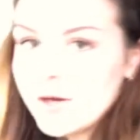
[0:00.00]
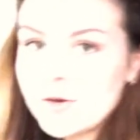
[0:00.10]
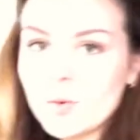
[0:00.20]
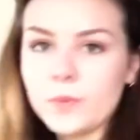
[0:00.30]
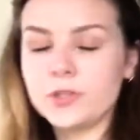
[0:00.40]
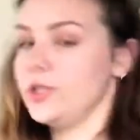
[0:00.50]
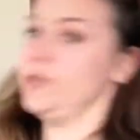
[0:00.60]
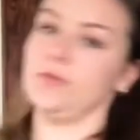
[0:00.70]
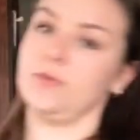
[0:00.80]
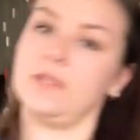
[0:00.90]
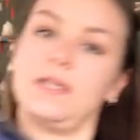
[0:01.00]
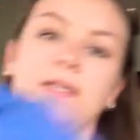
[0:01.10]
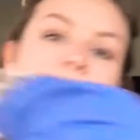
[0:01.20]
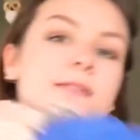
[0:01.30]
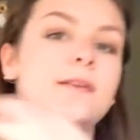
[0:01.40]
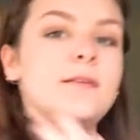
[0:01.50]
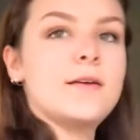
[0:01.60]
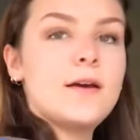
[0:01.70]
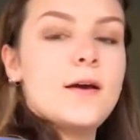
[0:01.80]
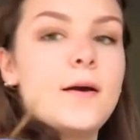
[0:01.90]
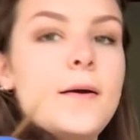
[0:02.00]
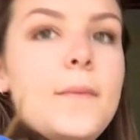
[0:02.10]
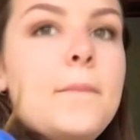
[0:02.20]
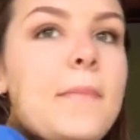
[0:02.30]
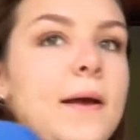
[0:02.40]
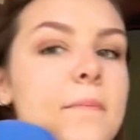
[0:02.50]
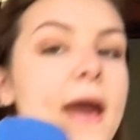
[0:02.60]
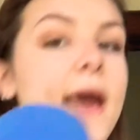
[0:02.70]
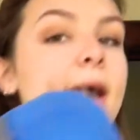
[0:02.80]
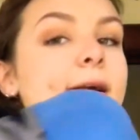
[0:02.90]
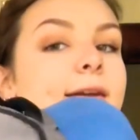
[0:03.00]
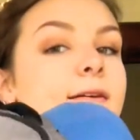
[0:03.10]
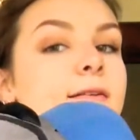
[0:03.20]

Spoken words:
on a normal shoot is my bag.